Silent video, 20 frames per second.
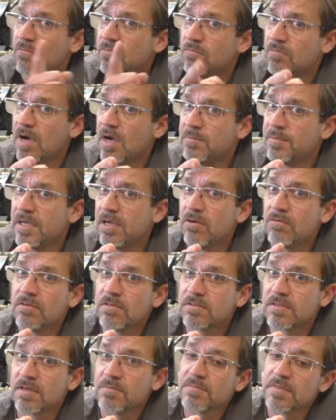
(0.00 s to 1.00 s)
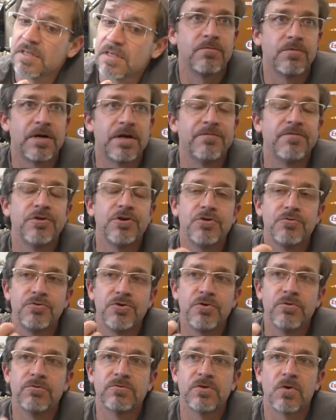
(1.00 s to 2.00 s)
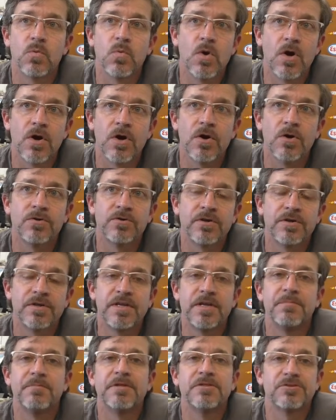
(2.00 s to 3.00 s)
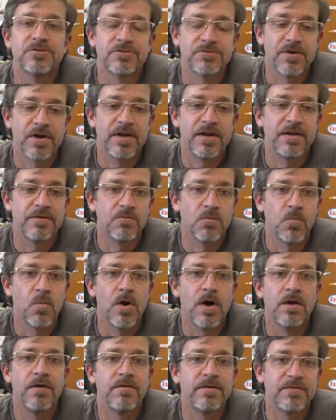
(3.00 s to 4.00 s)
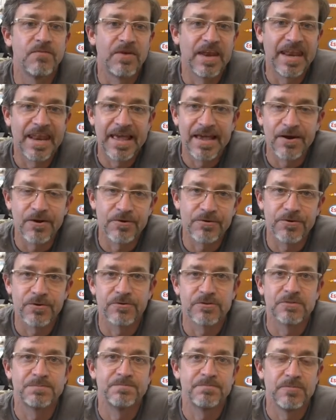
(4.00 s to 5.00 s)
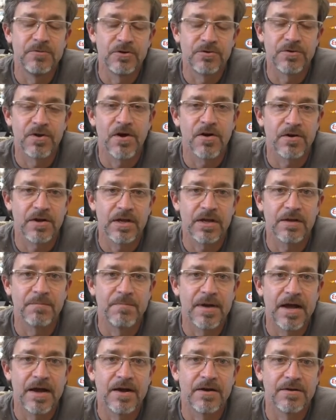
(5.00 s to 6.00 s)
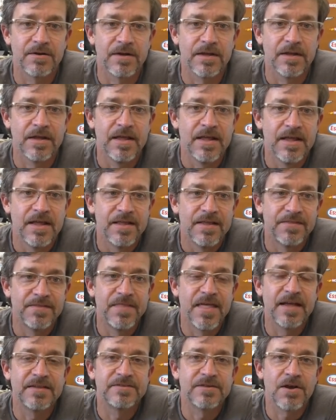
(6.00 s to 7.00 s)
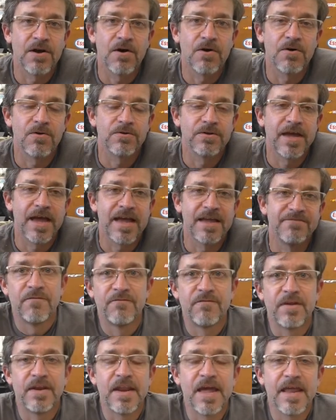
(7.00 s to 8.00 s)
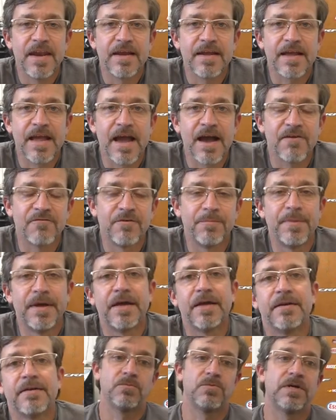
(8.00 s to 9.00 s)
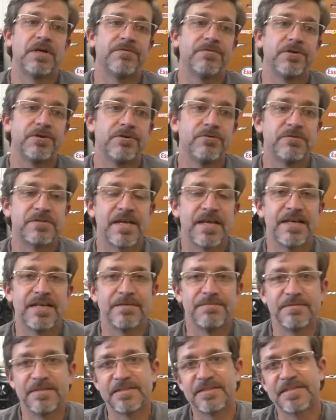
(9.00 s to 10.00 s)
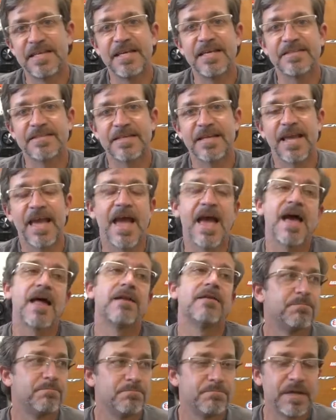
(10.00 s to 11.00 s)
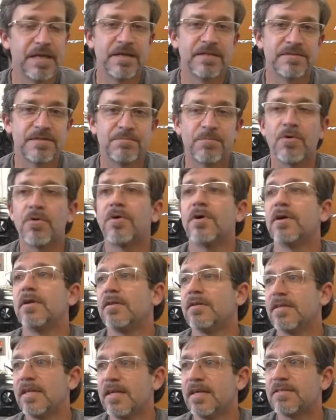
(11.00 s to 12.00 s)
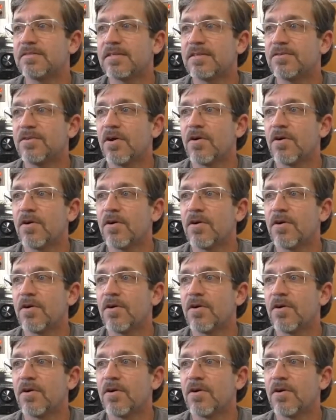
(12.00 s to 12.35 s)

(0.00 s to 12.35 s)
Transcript: You might be onto something. Whenever you use a word to demonstrate what letter you're talking about, that's called a phonetic alphabet. Whenever you say C as in cat, B as in boy, D as in